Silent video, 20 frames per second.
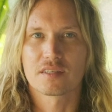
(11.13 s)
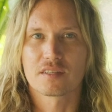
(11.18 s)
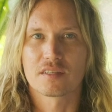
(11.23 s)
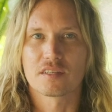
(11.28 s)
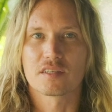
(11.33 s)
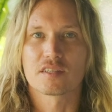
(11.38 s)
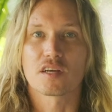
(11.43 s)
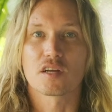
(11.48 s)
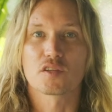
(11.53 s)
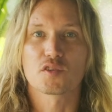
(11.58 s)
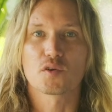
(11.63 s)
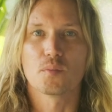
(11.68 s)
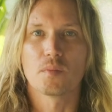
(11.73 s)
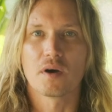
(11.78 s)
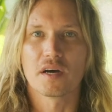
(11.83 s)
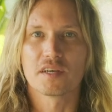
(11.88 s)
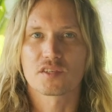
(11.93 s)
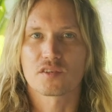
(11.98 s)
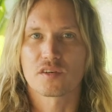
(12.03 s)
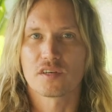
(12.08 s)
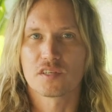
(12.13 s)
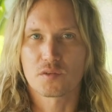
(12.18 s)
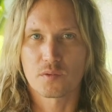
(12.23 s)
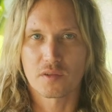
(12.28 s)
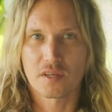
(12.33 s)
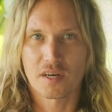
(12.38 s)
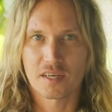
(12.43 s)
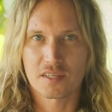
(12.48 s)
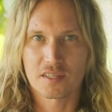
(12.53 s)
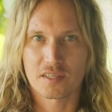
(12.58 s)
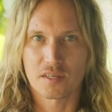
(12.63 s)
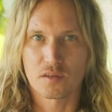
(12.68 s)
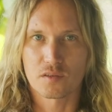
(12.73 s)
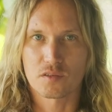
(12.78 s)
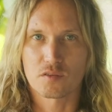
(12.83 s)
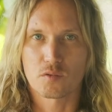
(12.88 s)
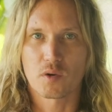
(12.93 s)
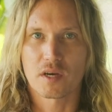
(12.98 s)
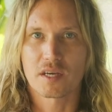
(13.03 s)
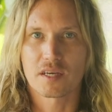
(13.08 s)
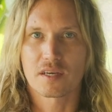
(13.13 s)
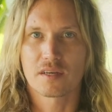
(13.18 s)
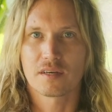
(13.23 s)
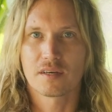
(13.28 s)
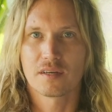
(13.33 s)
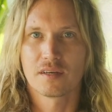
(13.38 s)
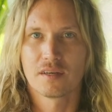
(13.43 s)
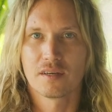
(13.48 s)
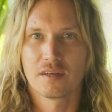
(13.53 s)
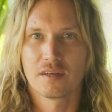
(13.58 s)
the subtle maestros within our cells, awaken.